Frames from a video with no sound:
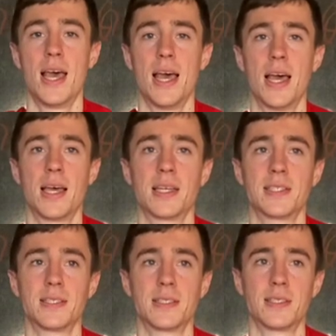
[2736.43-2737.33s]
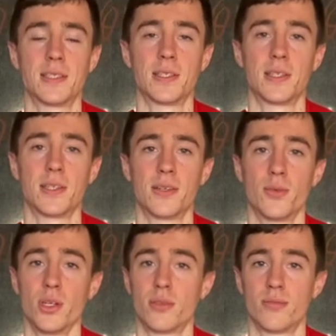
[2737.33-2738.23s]
And
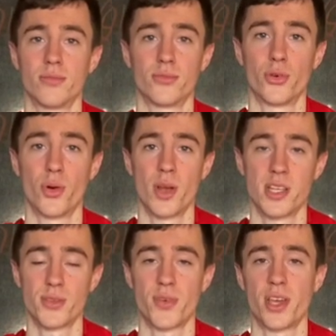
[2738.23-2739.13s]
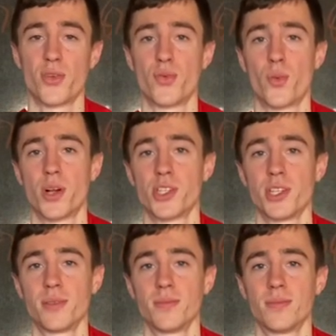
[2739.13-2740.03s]
well, for the rest, thank you for
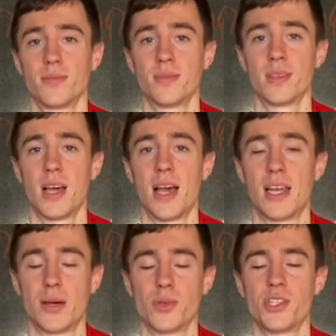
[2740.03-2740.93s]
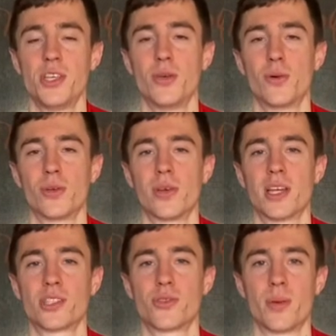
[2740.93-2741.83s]
watching, and I will see you on your
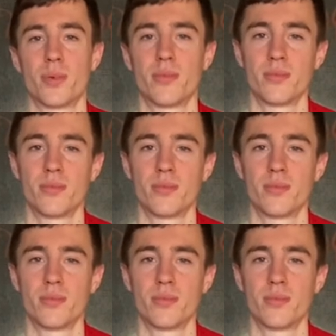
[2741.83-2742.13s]
next trip.